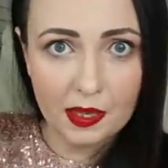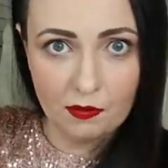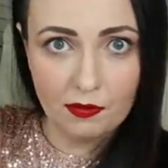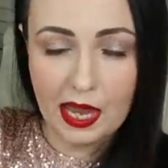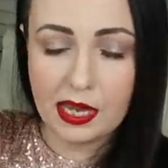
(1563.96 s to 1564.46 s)

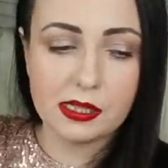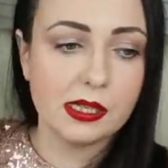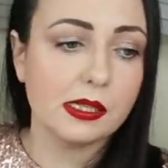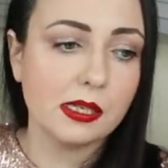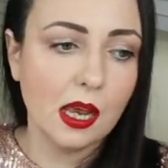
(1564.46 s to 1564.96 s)

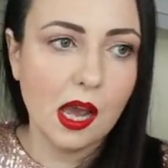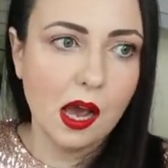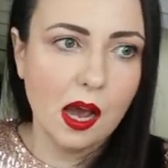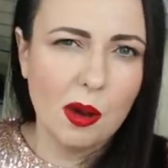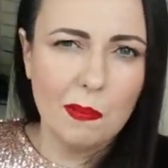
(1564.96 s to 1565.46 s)
vases
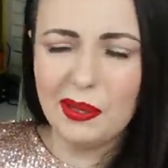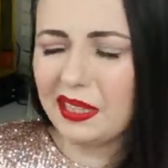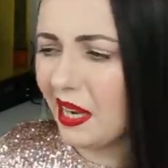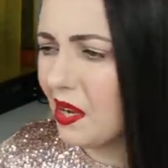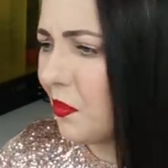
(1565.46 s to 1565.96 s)

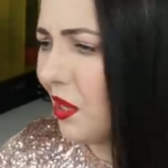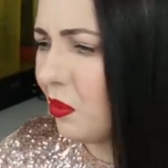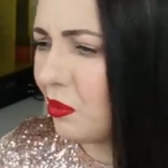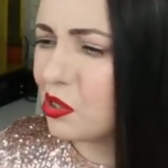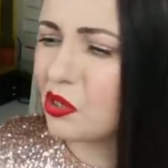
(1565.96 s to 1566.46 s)
but anyway
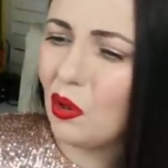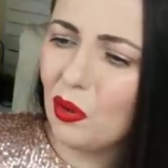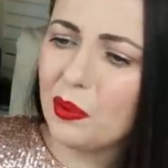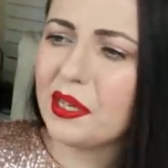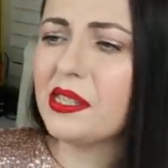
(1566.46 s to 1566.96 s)
it was
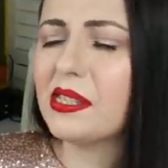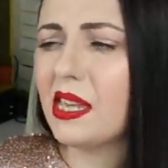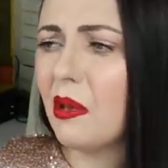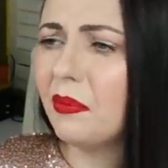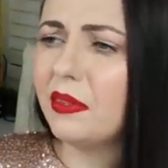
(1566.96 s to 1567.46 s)
always
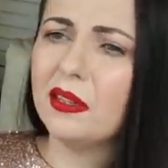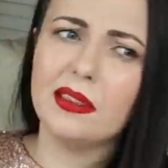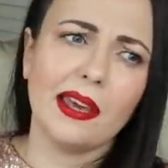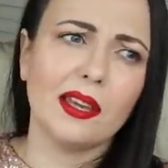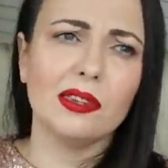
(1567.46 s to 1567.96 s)
something
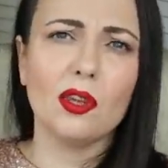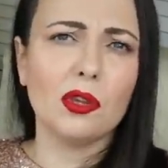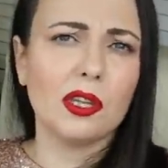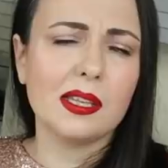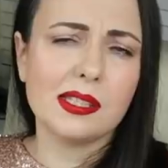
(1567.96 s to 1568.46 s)
like
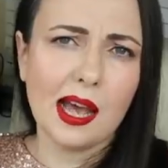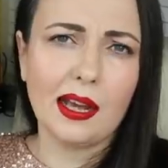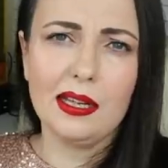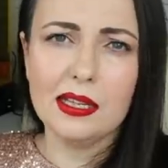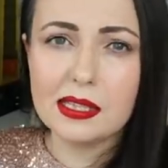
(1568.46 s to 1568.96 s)
not
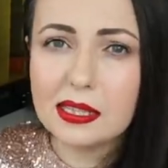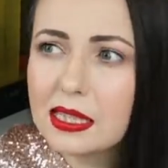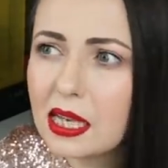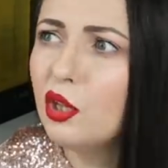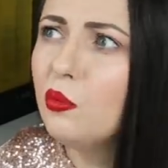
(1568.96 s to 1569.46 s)
exactly it
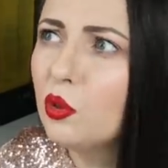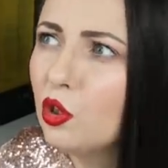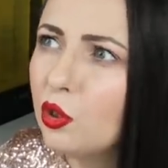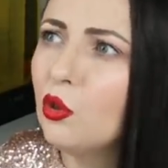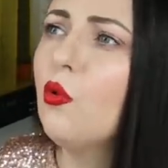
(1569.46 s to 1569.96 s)
still
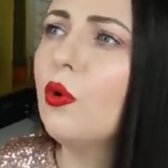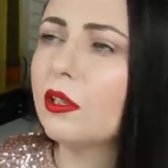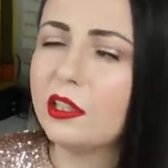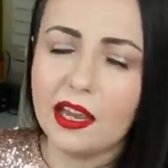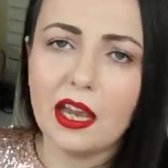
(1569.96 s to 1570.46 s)
would
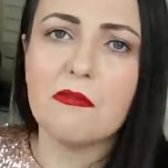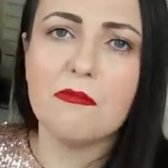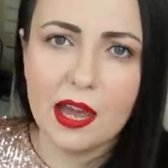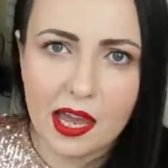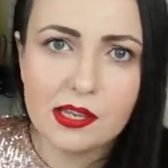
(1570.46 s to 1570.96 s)
look like a
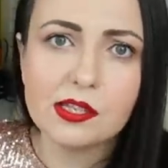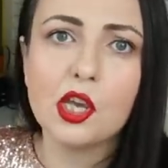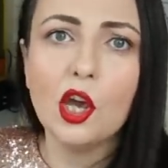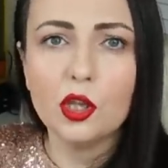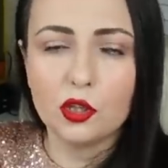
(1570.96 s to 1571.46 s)
vase